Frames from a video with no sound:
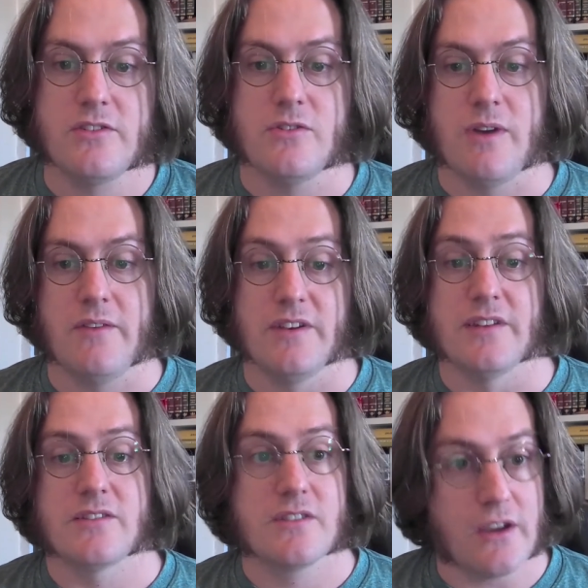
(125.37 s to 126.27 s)
to have a
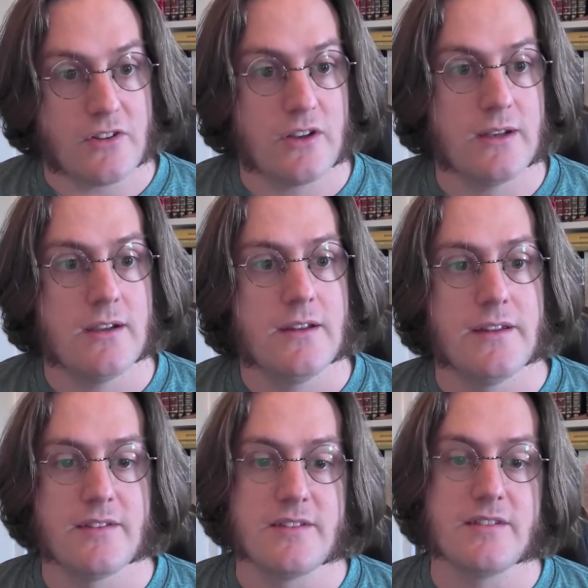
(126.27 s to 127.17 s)
discussion that's going to